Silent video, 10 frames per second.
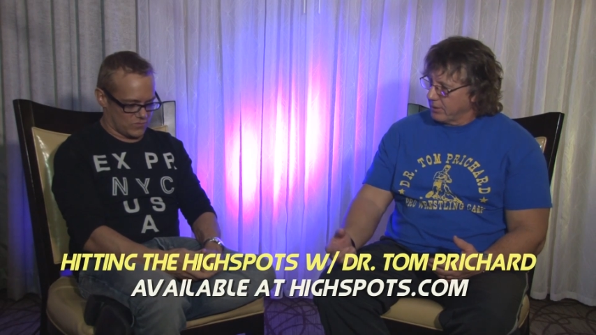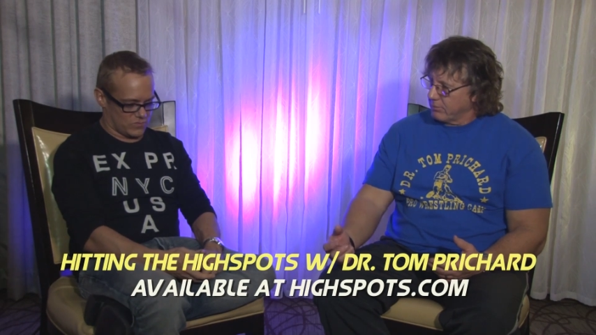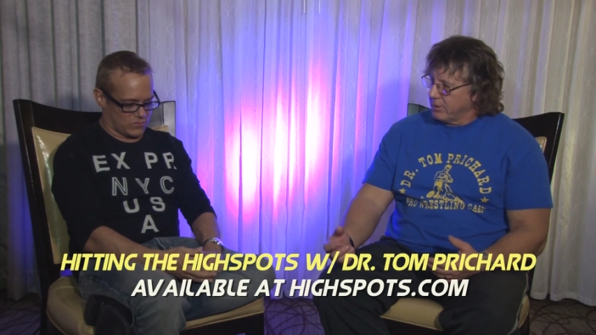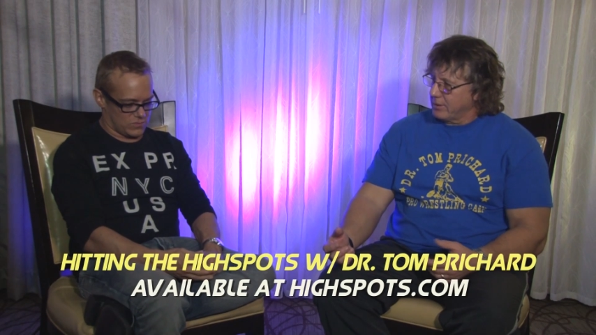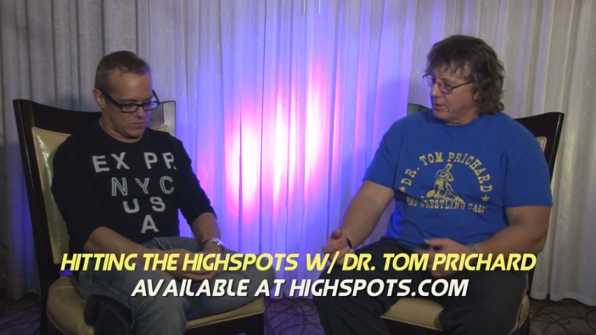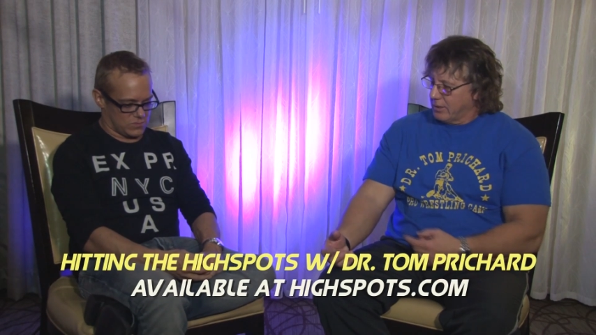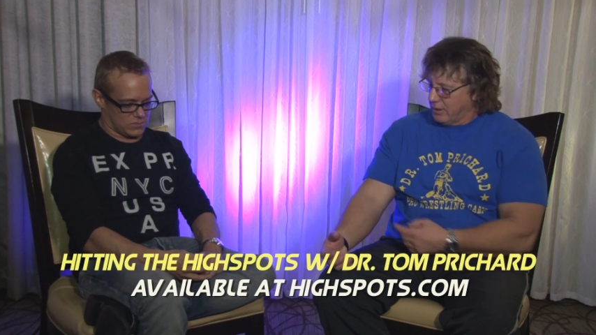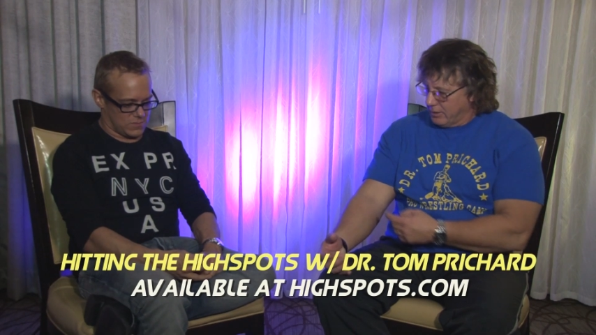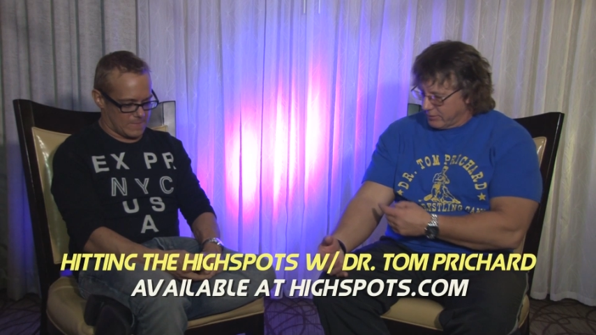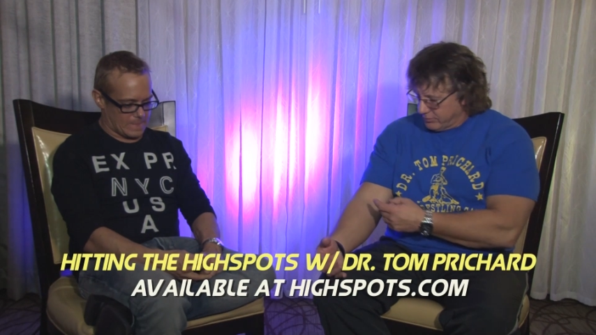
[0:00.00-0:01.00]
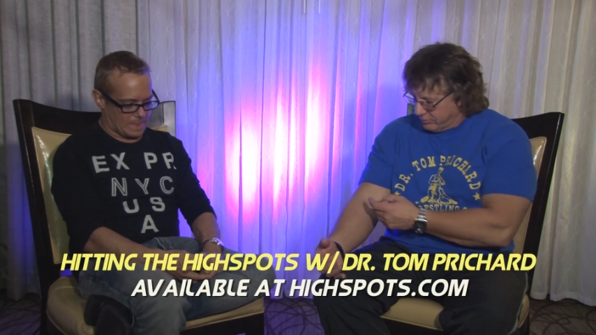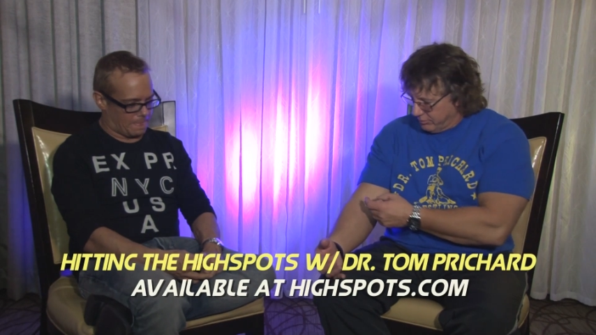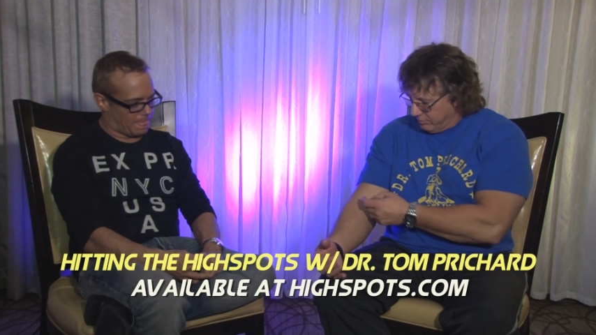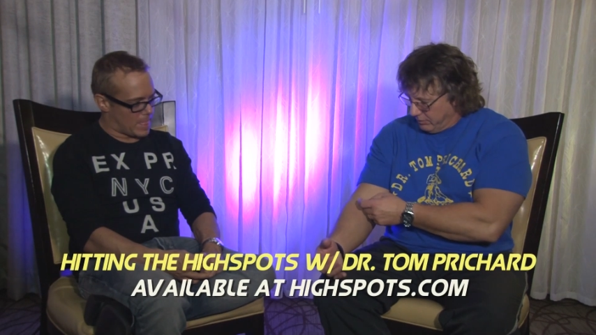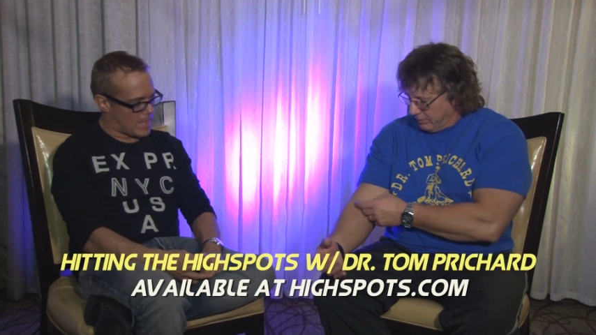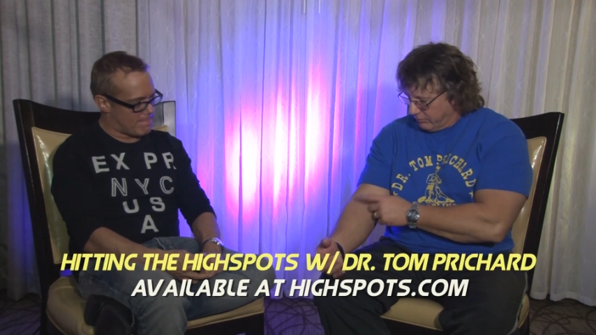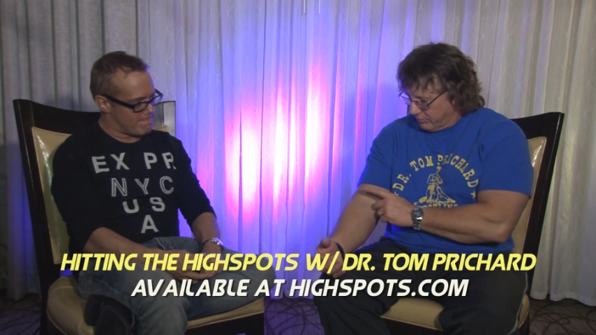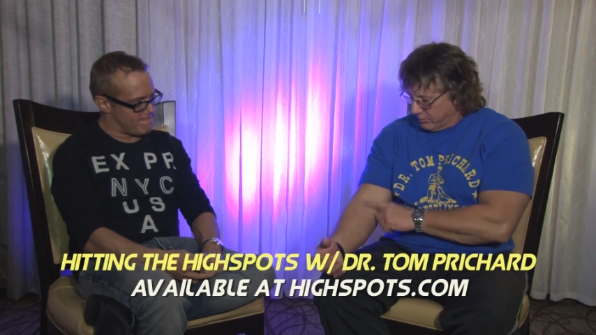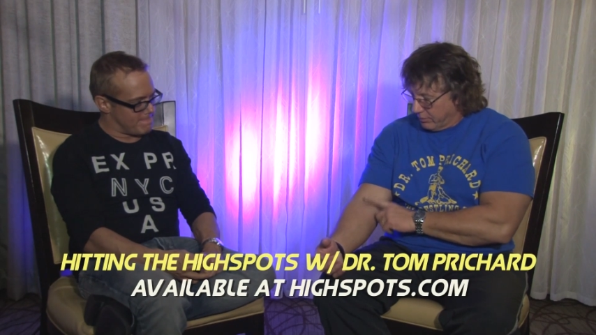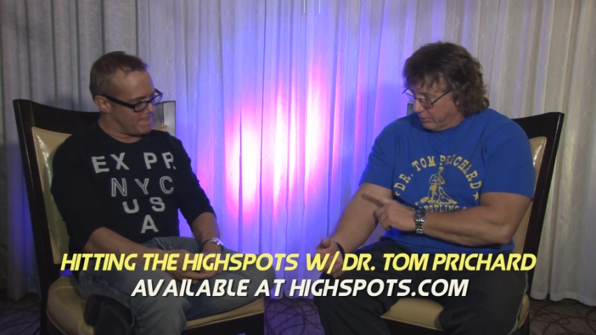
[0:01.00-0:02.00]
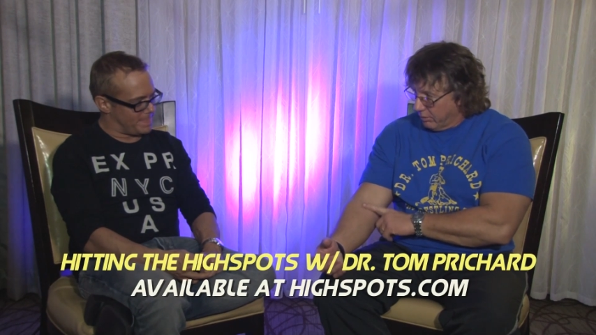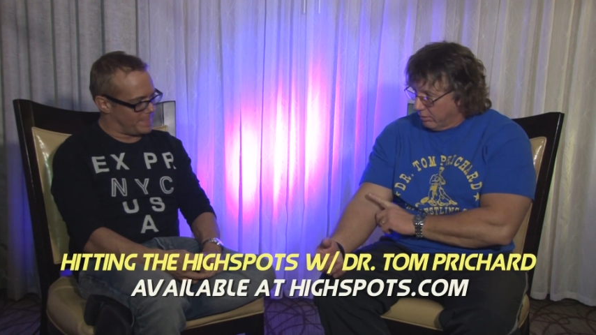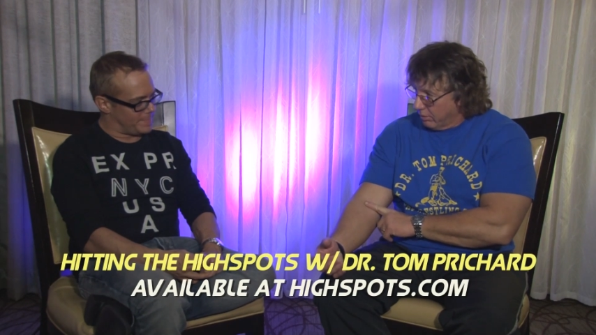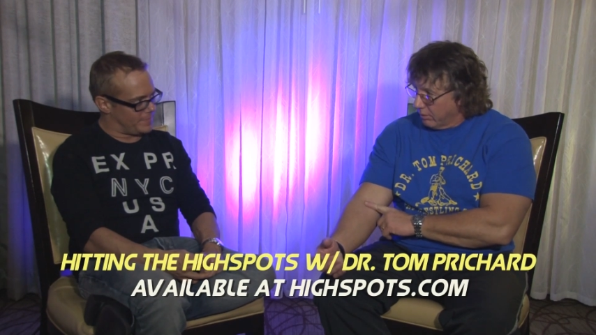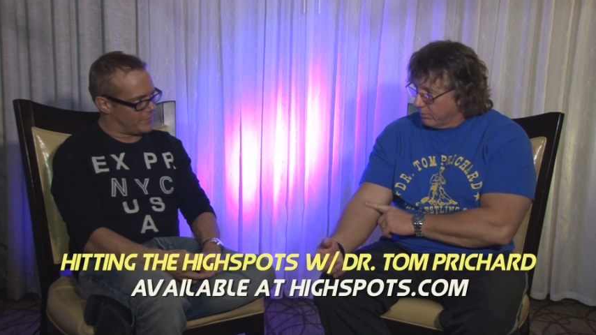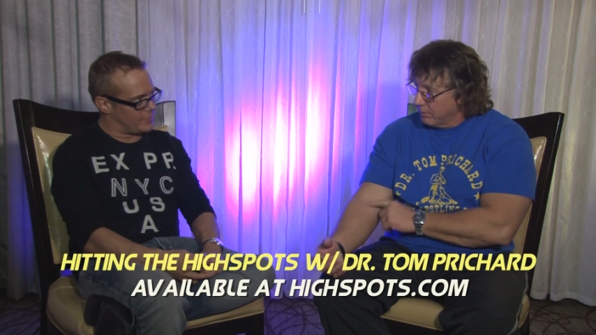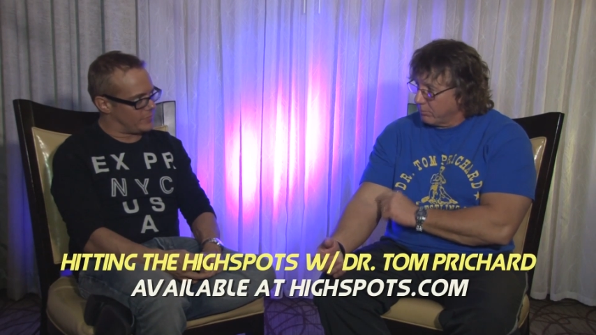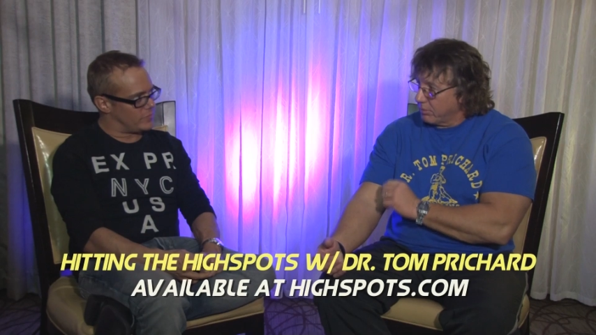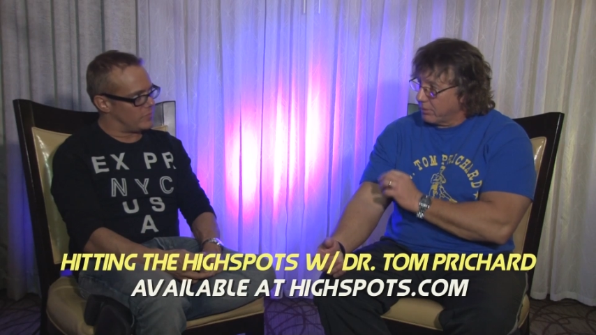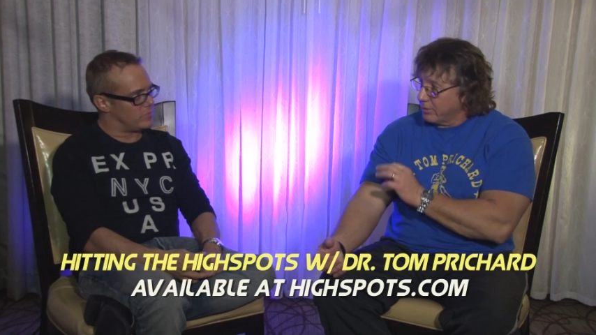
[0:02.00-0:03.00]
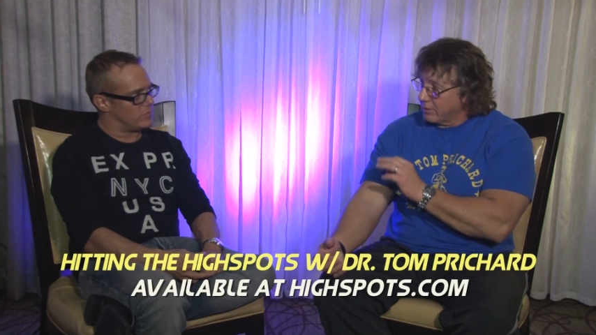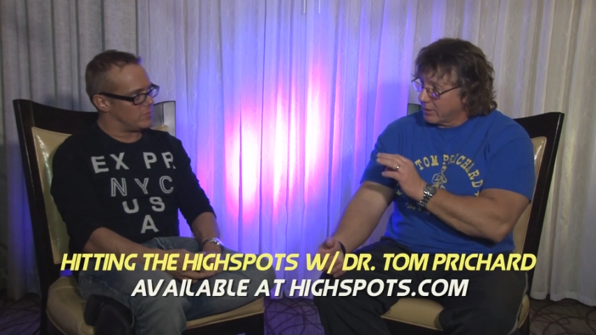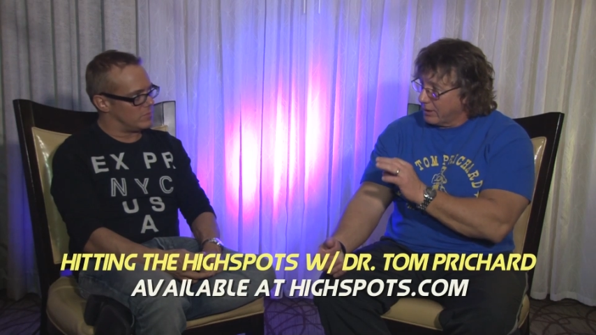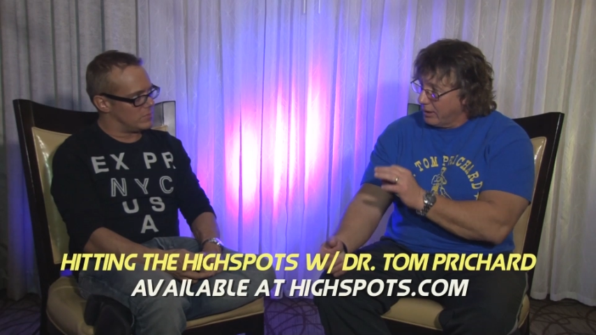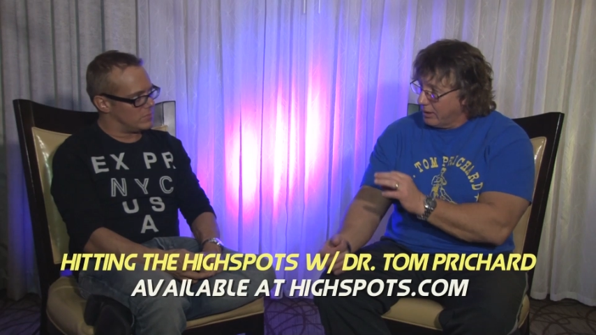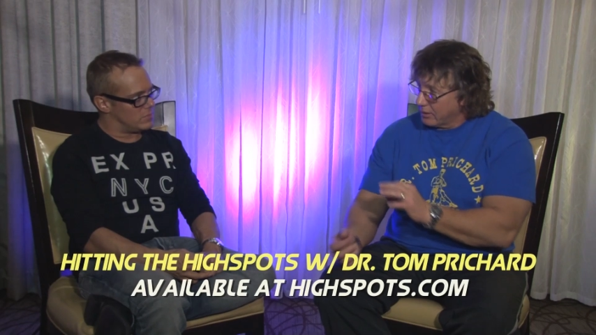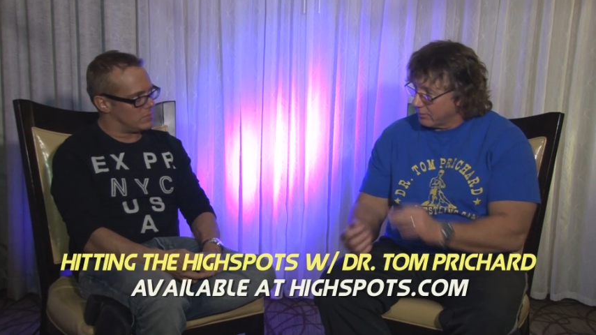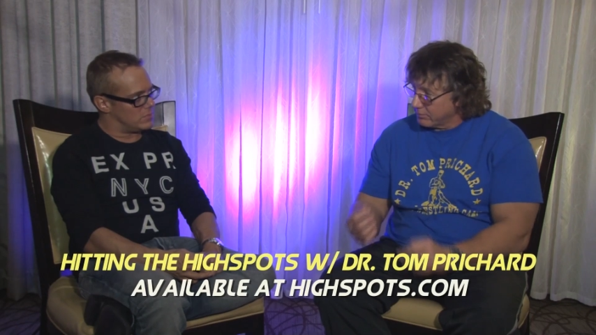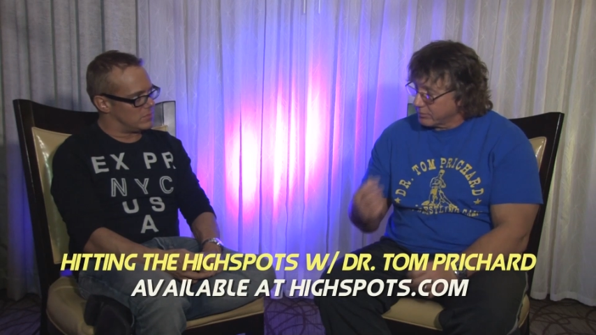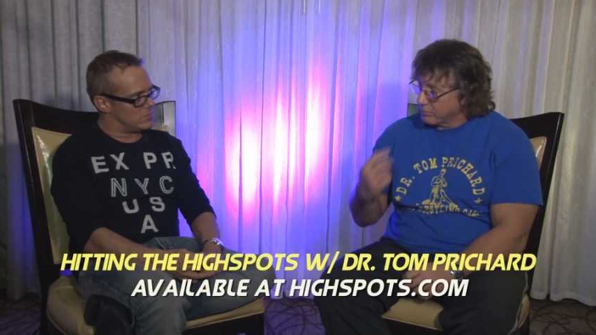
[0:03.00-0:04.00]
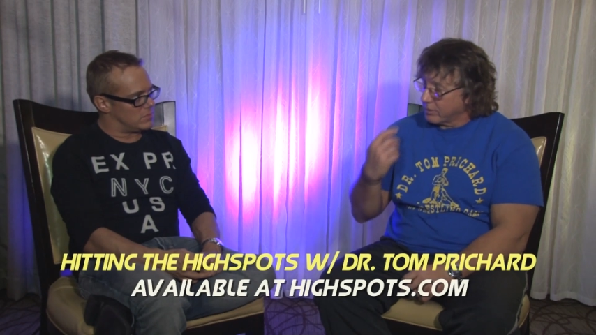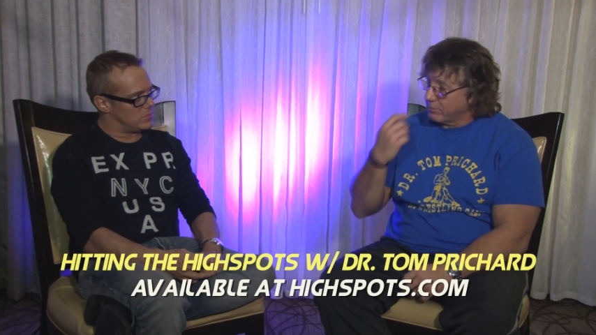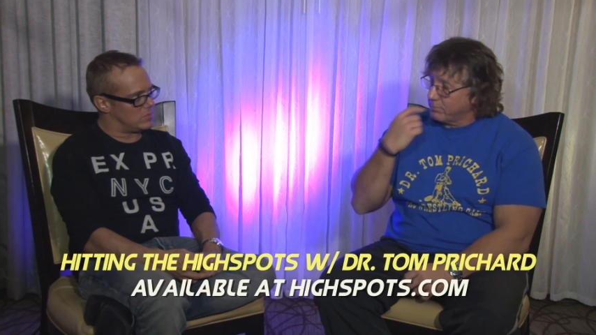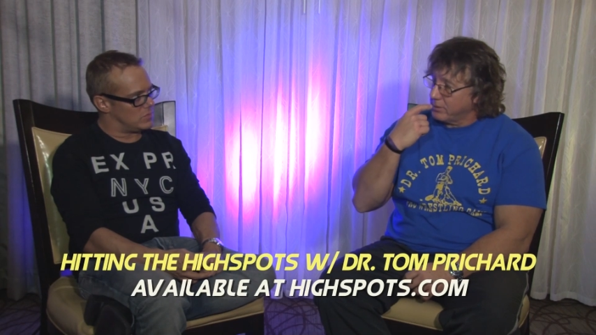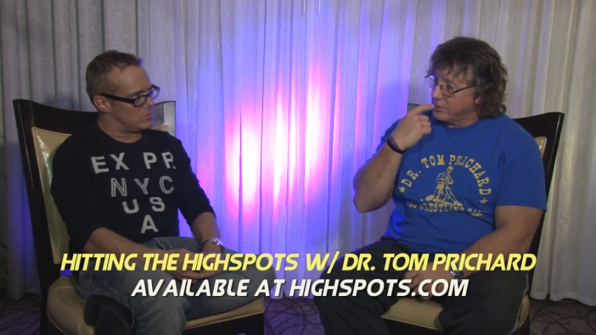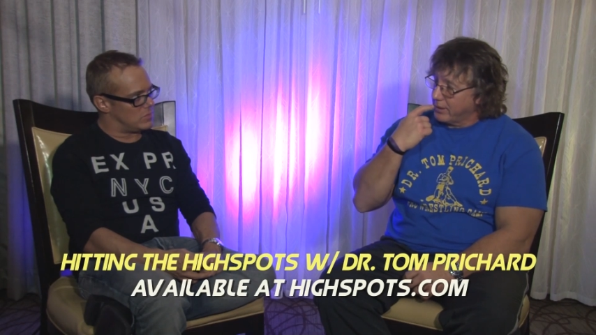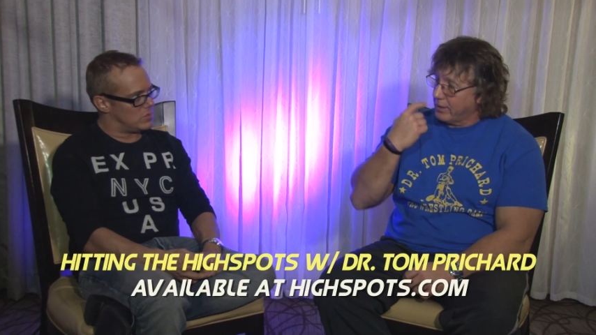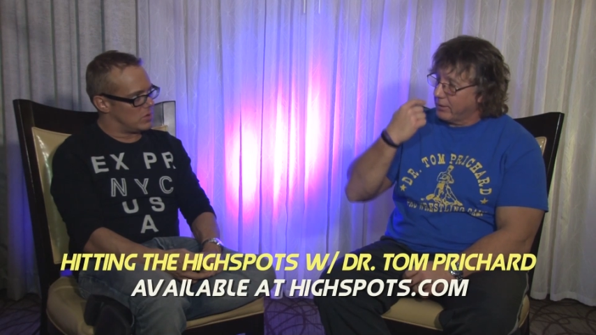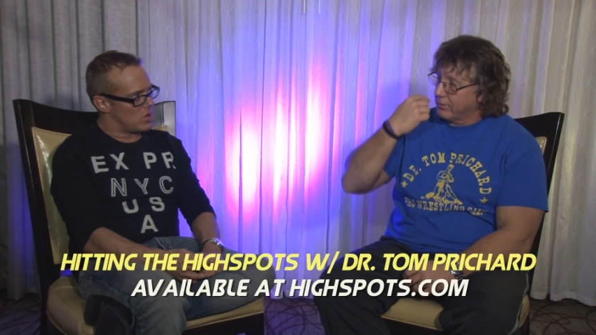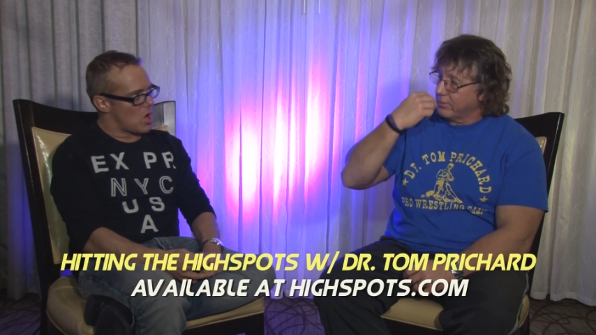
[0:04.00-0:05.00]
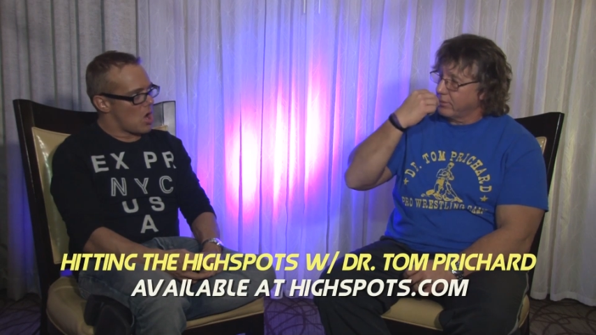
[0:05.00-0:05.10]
Speaker 1: Randy Colley drew blood from my arm and put it in a condom, so when I bit down,